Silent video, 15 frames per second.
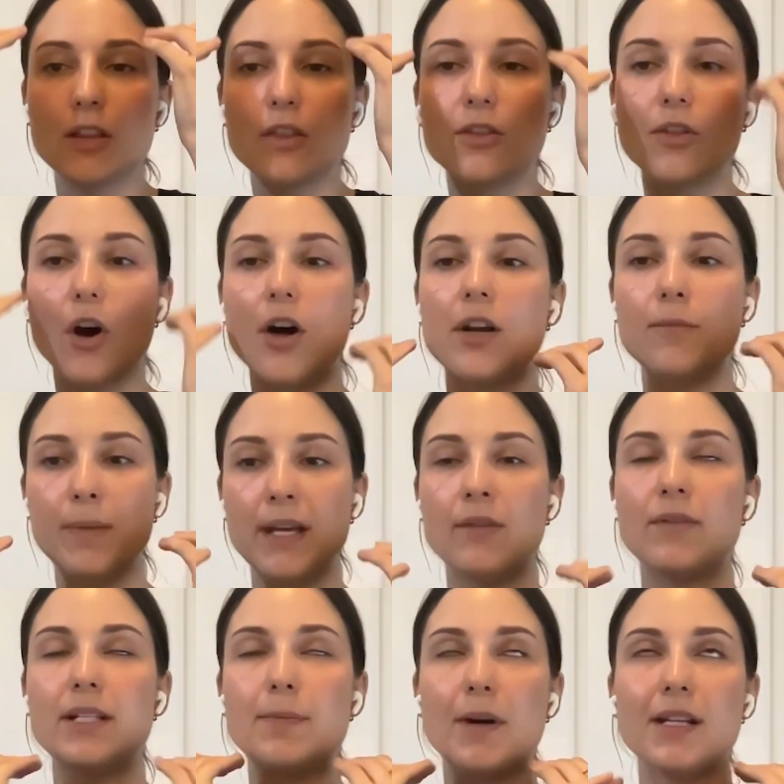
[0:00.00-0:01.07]
the thought of
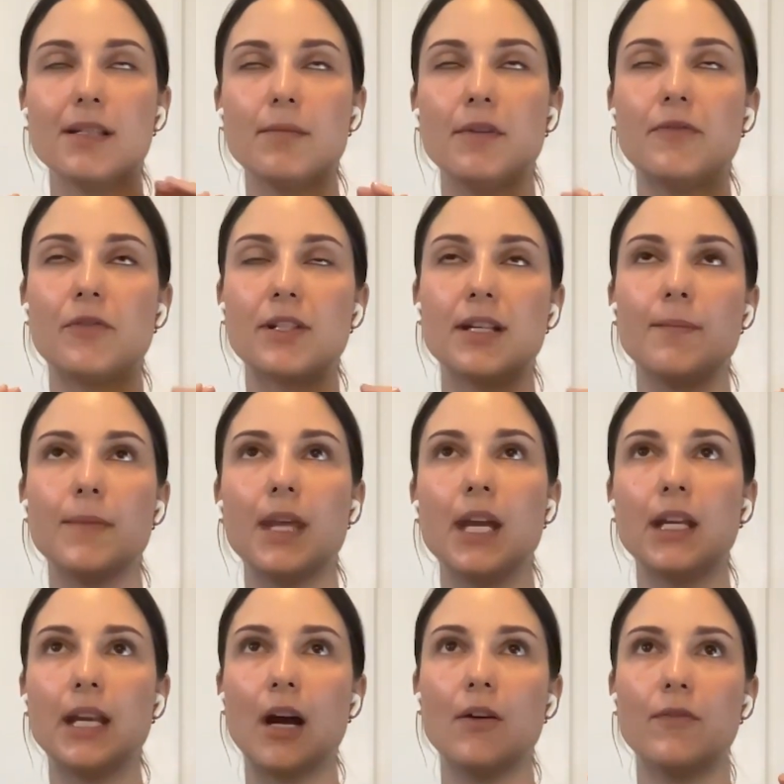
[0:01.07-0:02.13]
being responsible for
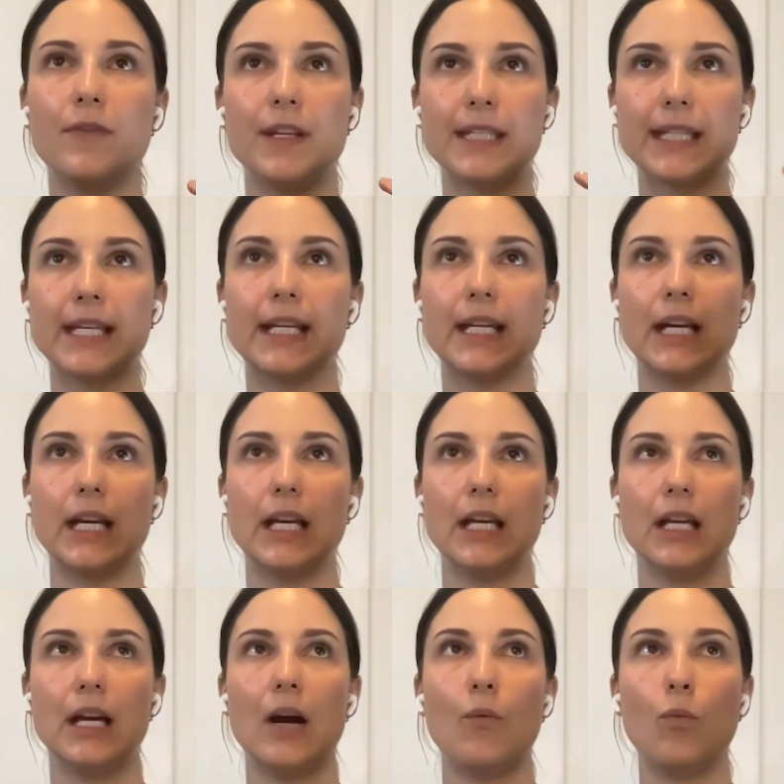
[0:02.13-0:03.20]
something now feels like
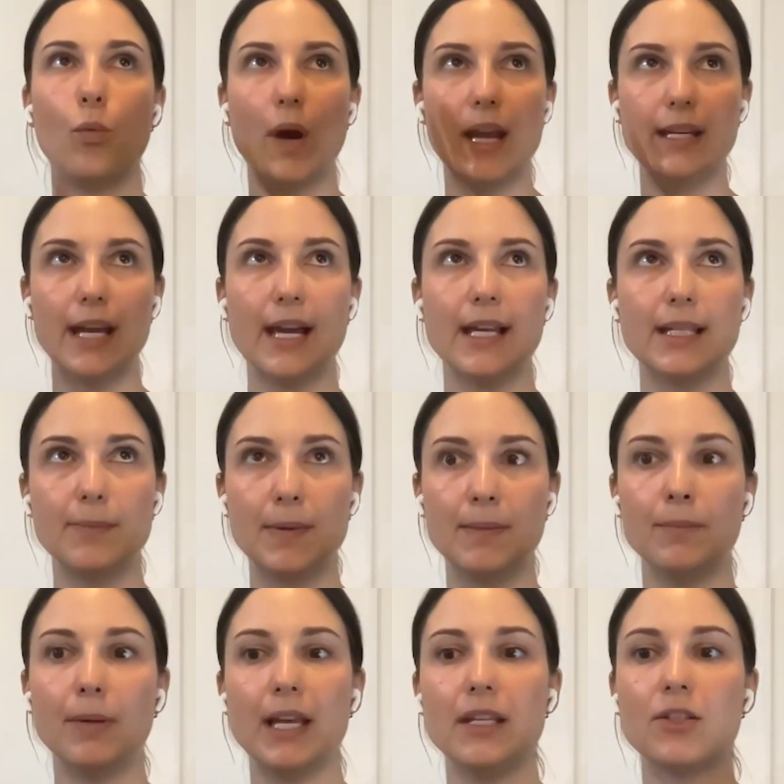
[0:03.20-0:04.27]
weight has
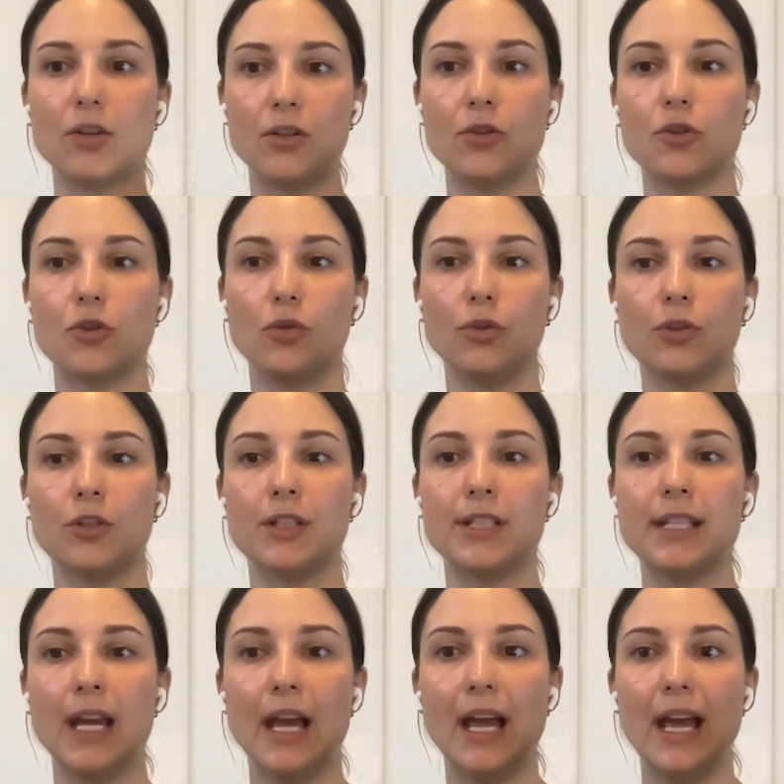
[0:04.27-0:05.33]
been placed on your
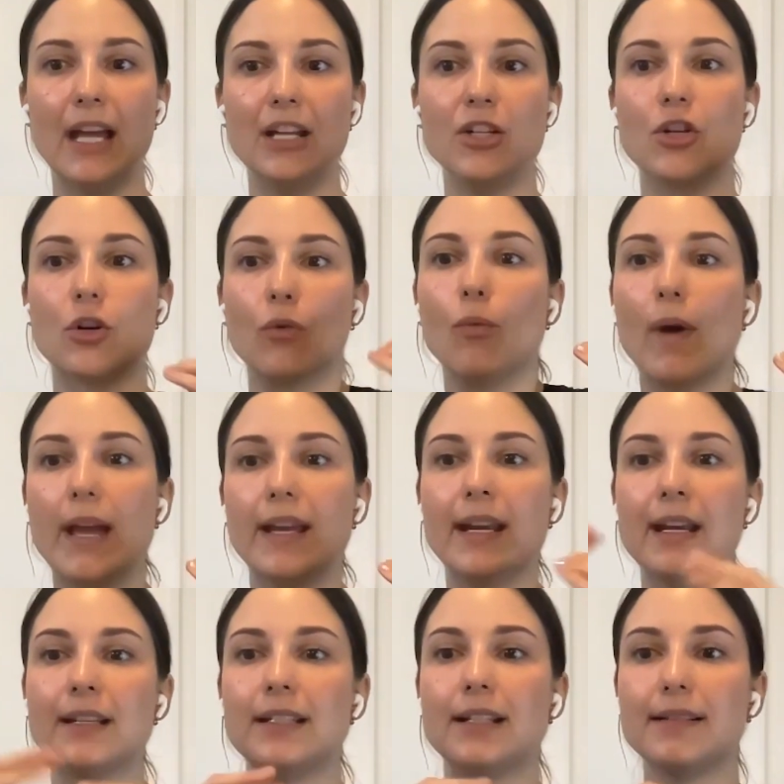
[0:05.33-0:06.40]
shoulders, and you're
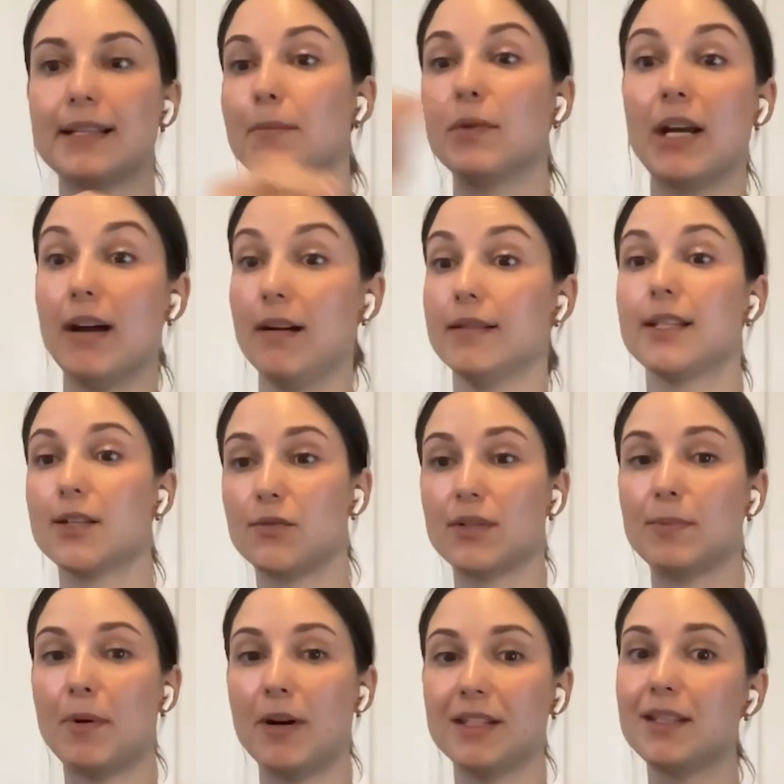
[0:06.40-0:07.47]
waiting until someone else
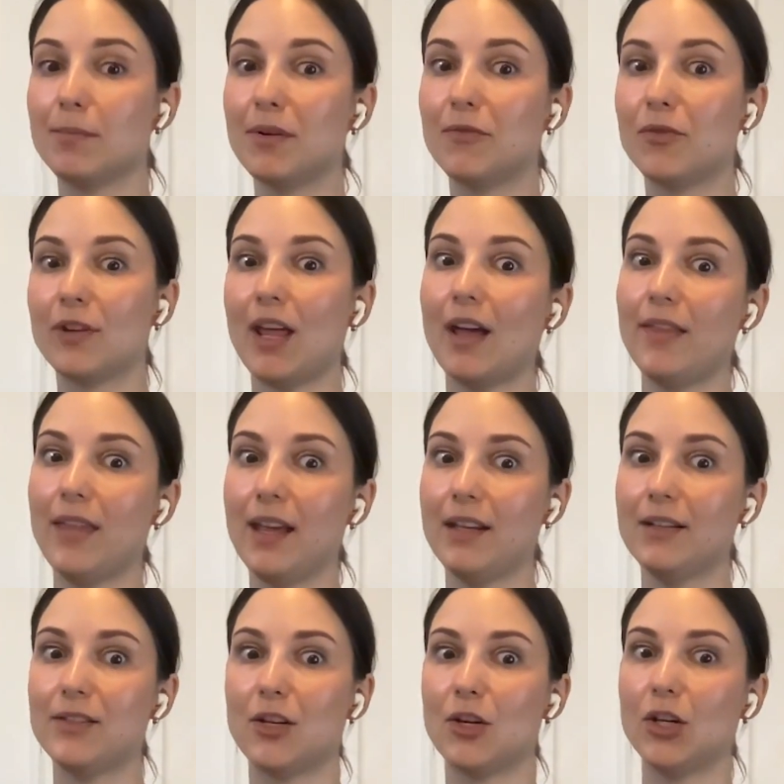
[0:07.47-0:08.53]
is responsible for that
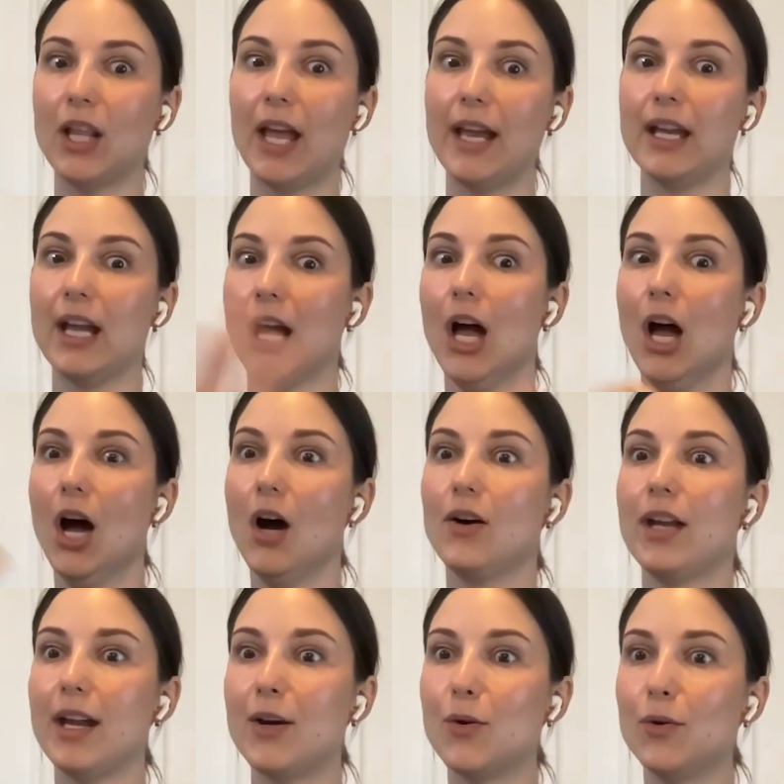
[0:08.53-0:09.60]
thing. So you're like,
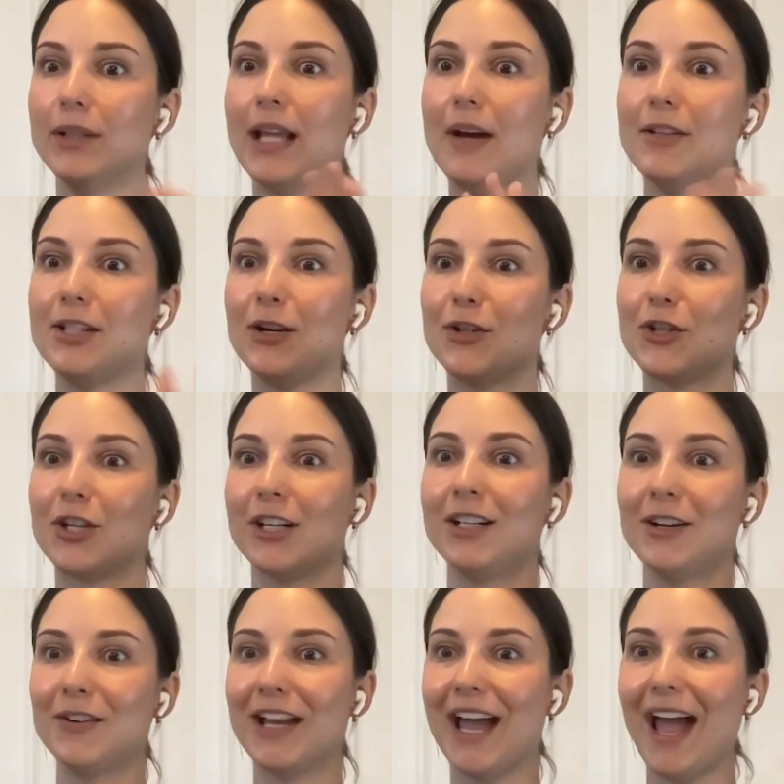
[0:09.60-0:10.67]
okay, cool, now it's your
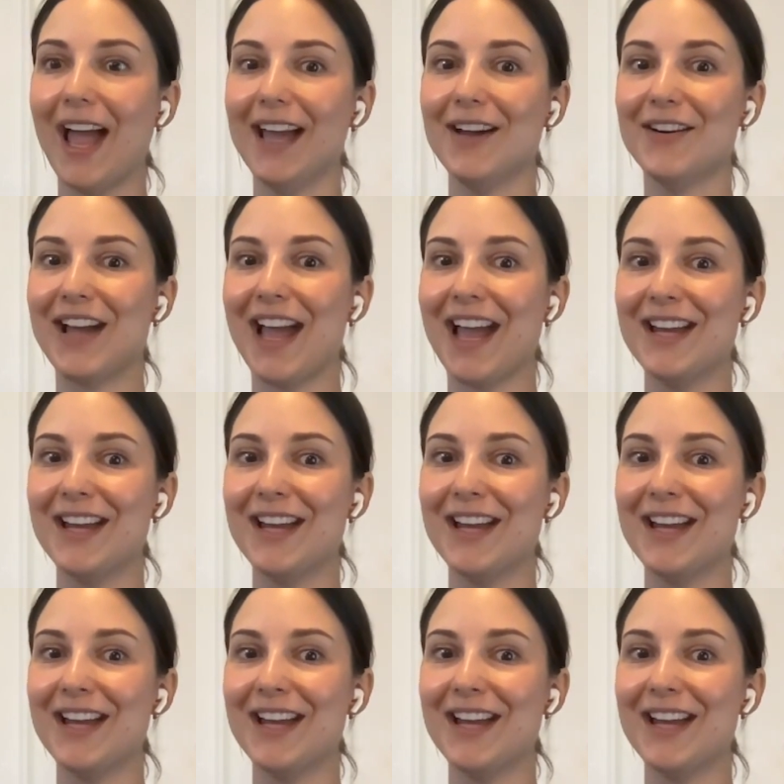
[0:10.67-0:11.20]
turn. Okay,